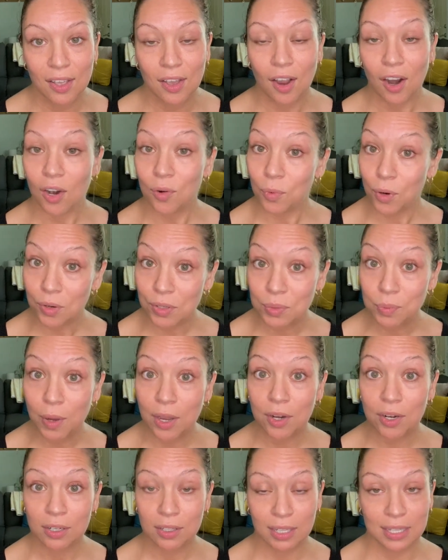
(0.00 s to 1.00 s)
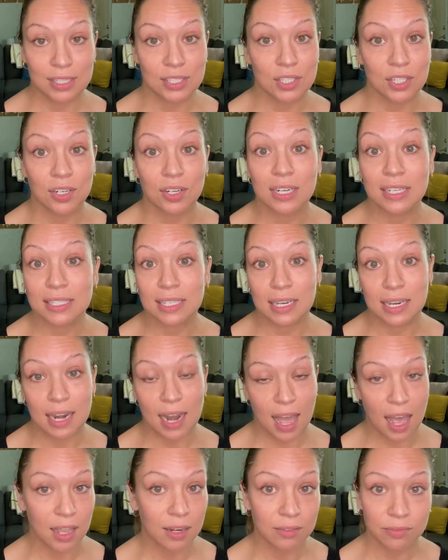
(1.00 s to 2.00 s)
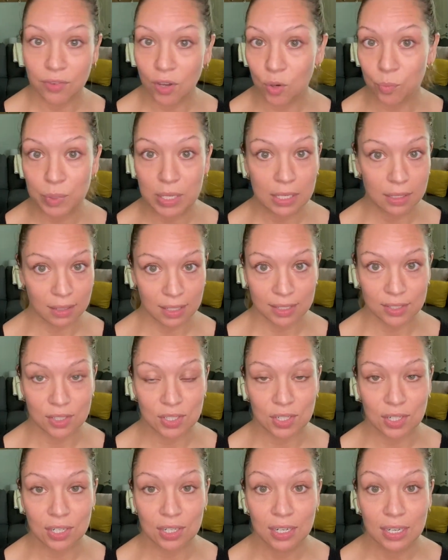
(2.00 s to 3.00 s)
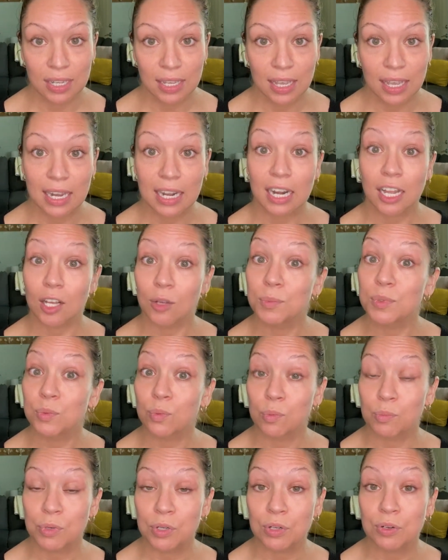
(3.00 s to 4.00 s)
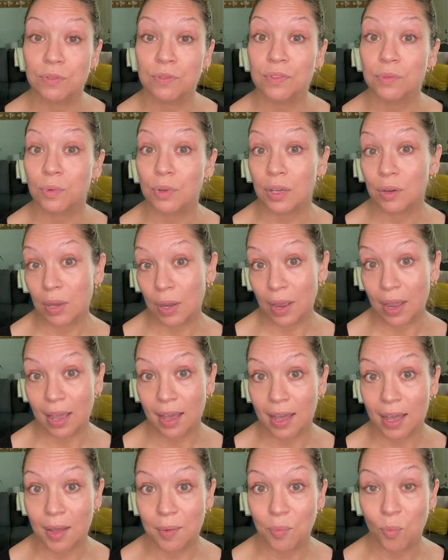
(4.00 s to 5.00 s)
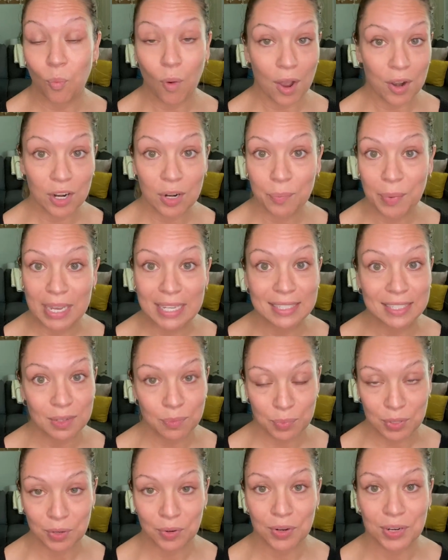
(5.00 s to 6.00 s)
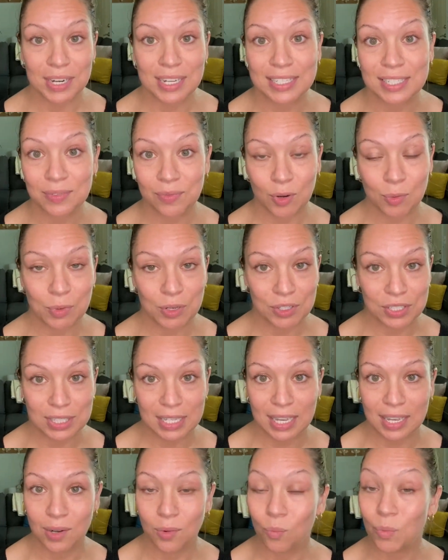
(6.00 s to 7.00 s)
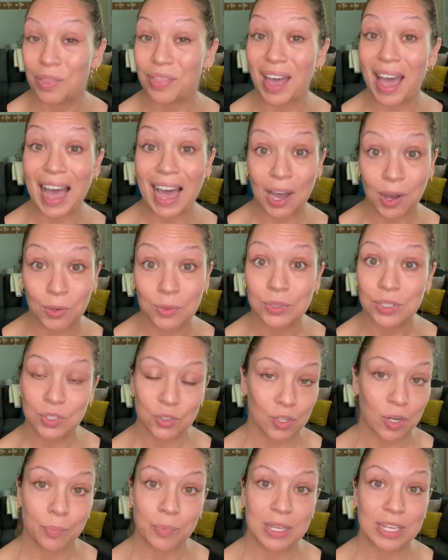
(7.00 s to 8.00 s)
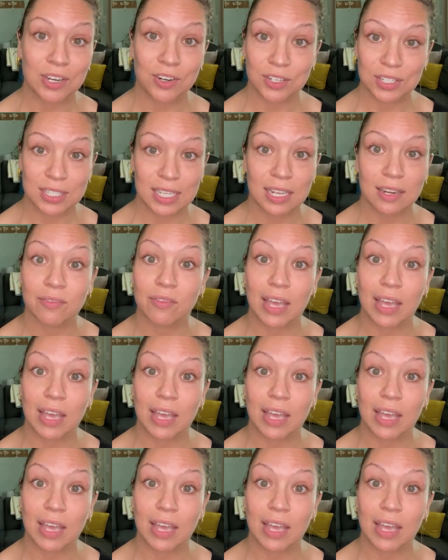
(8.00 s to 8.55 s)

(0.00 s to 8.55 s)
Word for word: Our rose water cleanser is a non foaming cleanser and it helps remove um, water based impurities from your skin without stripping your skin of